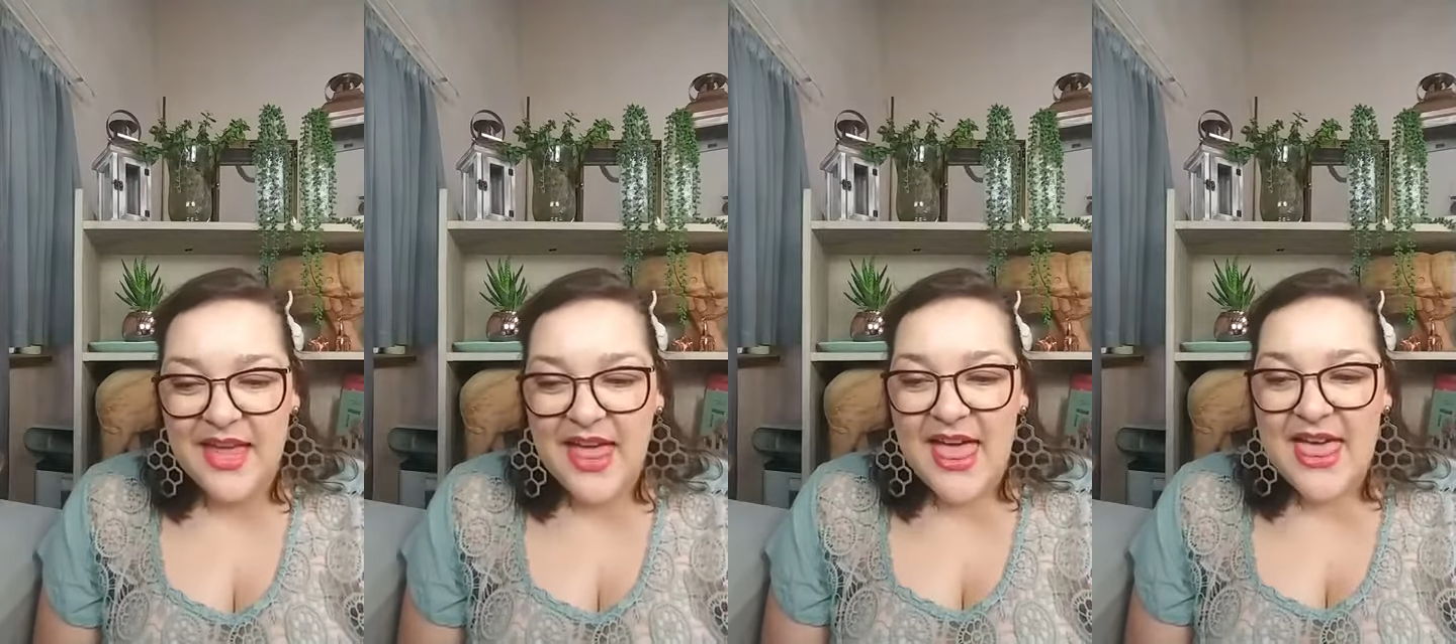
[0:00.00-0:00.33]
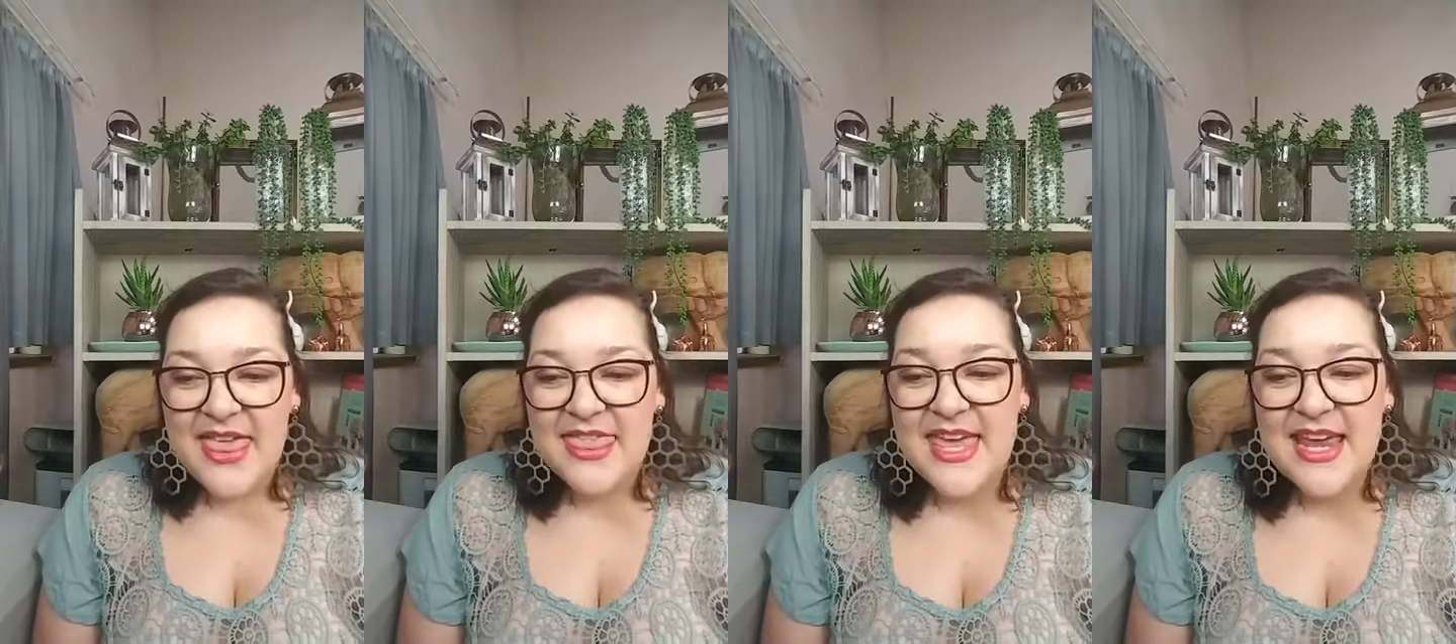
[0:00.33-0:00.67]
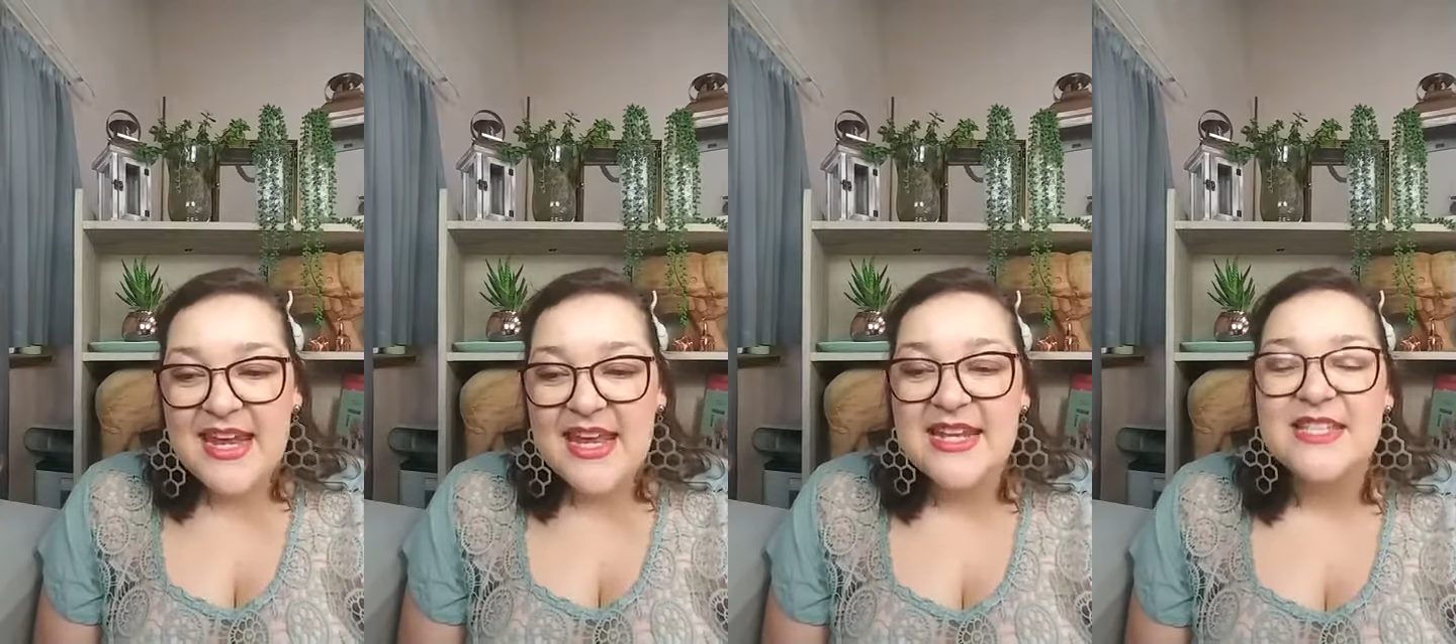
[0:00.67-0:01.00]
Then
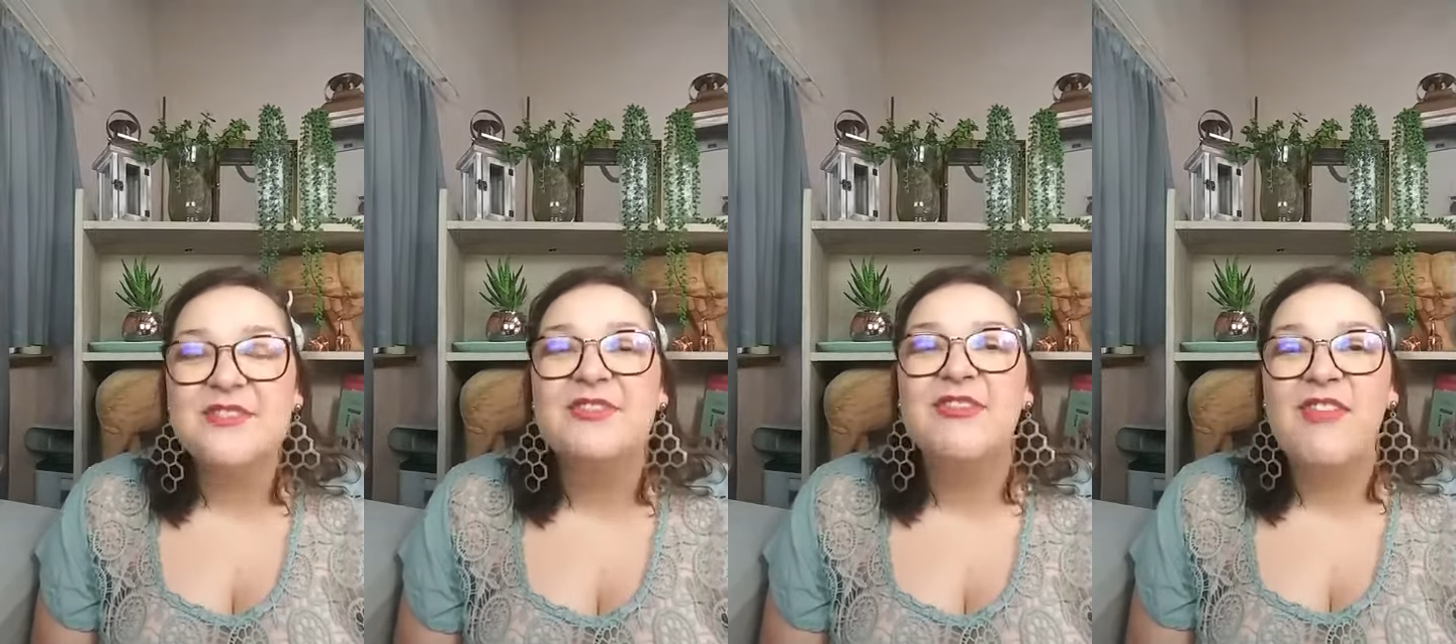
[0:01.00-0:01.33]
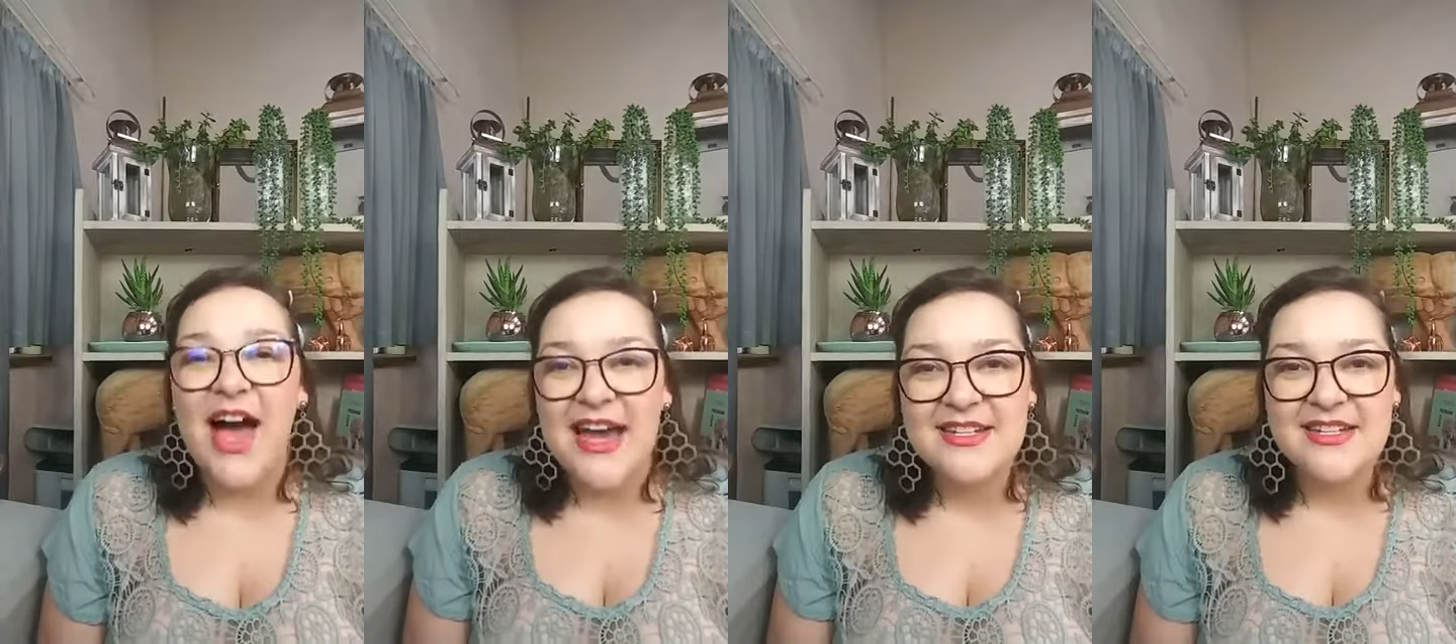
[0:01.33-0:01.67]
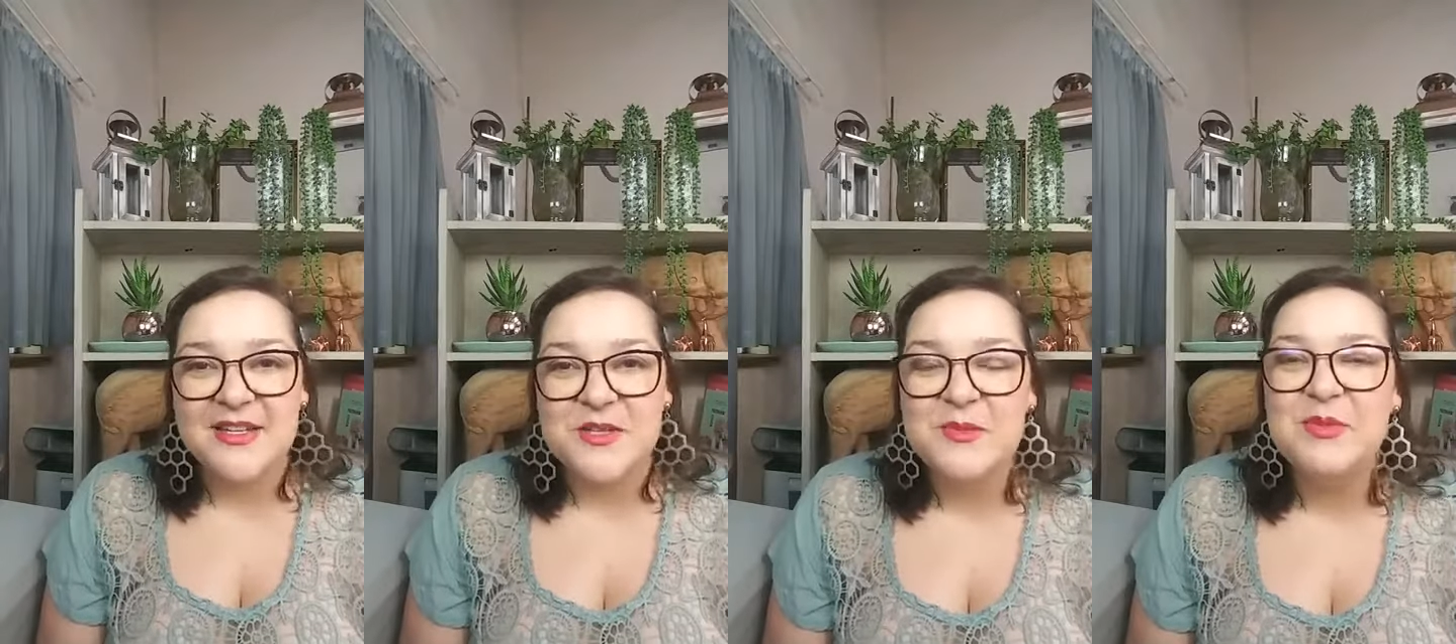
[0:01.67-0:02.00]
it is vital
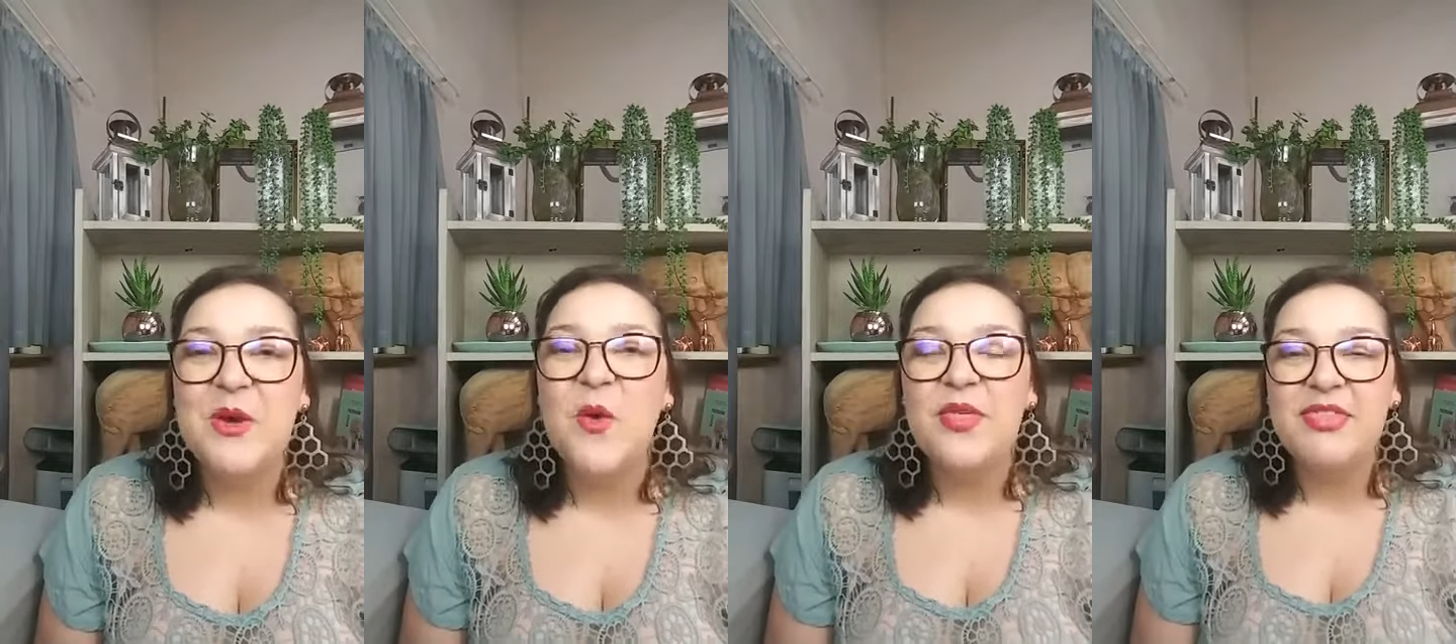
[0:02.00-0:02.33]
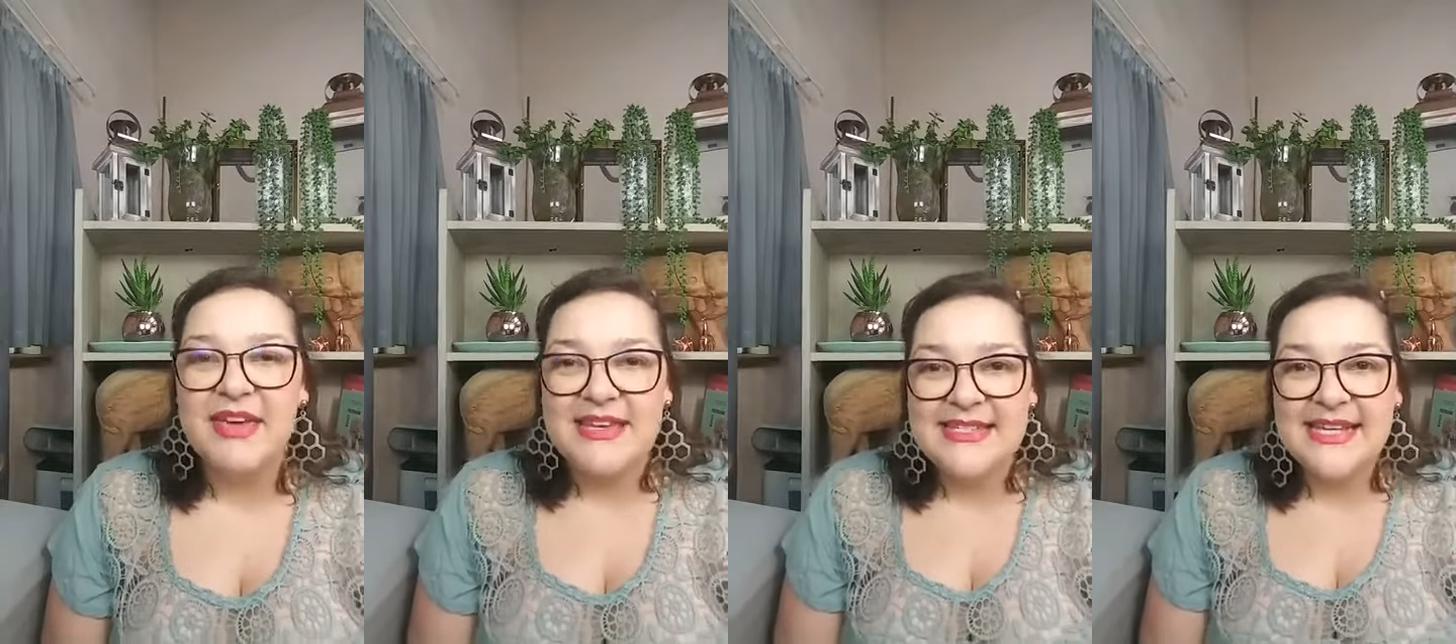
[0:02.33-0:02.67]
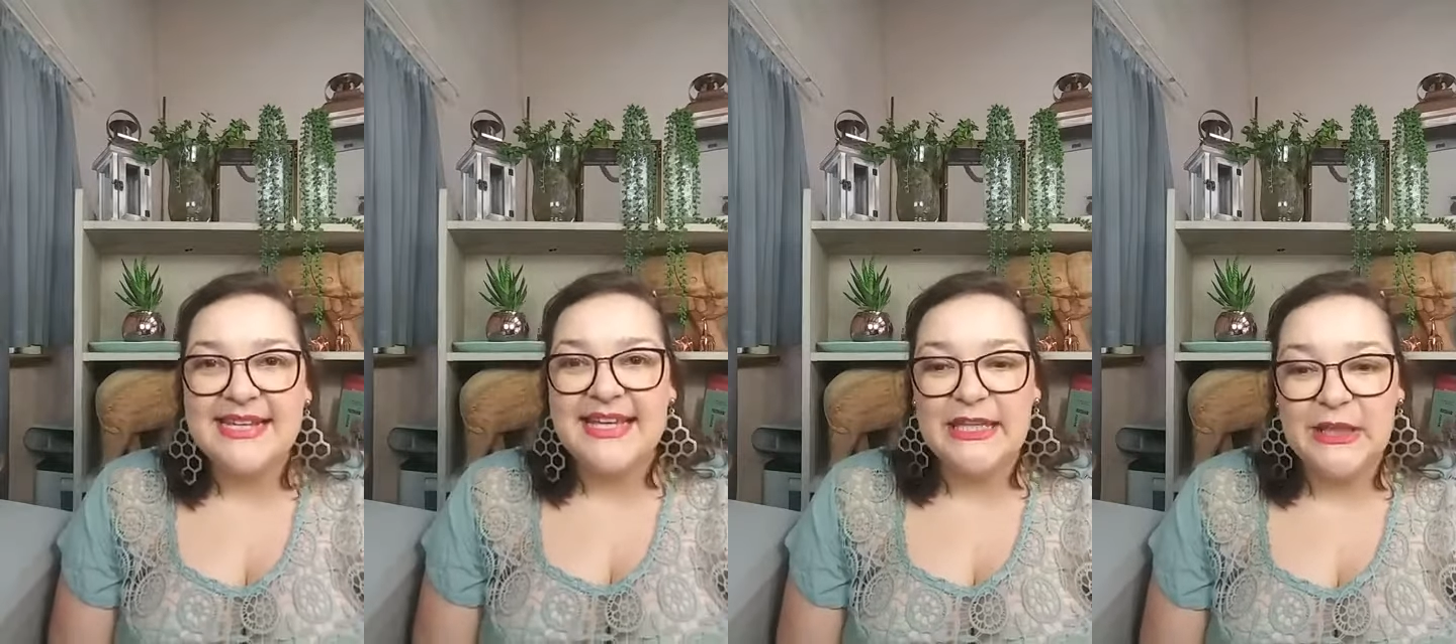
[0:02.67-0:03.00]
to be
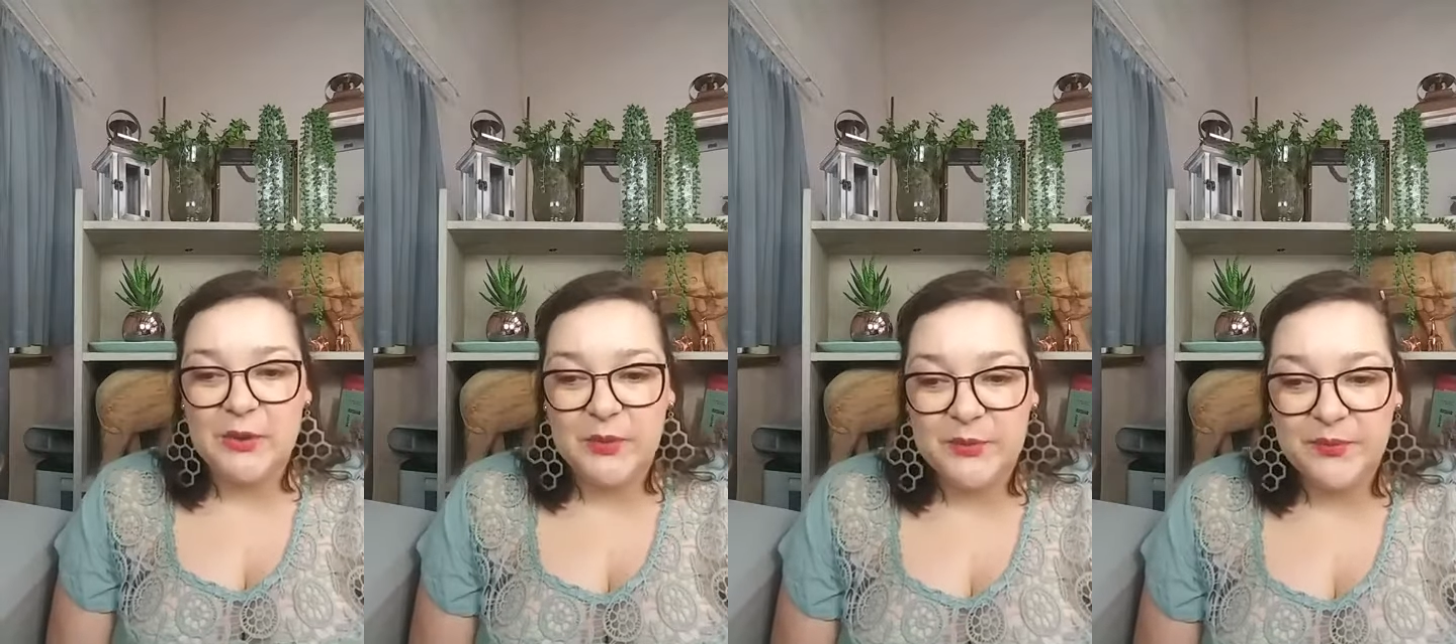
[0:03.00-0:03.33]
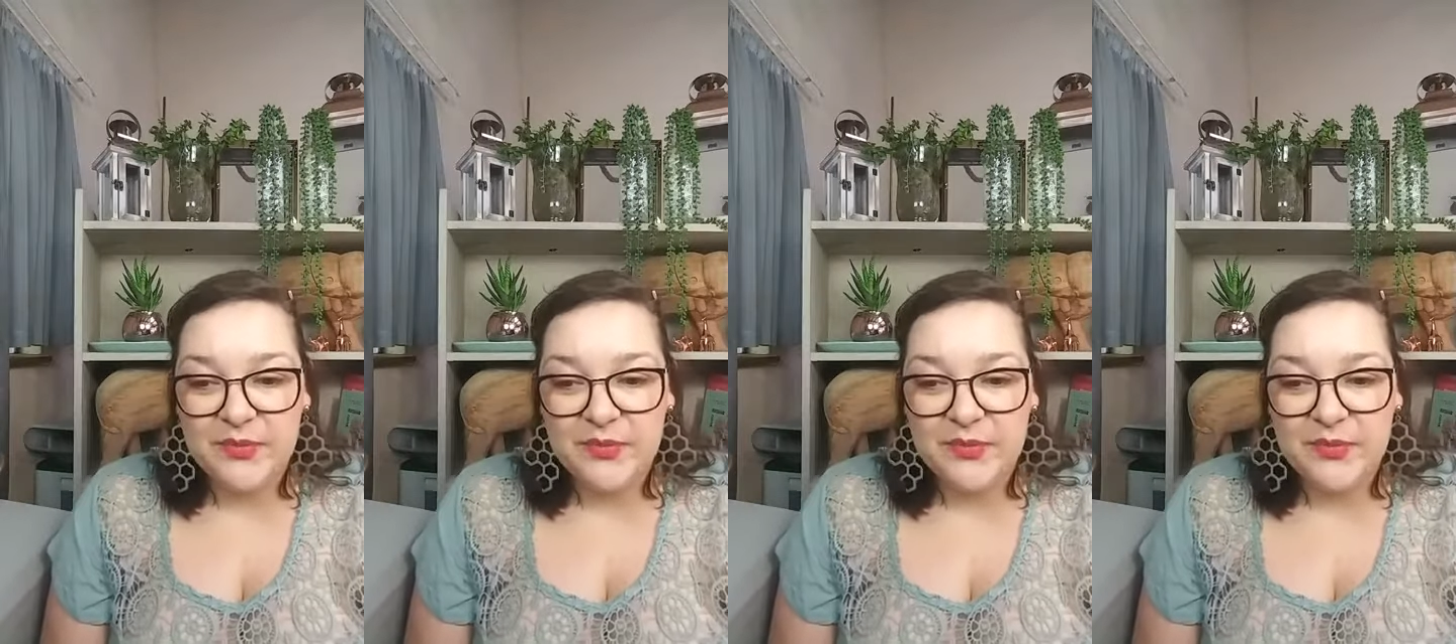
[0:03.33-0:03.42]
authentically you.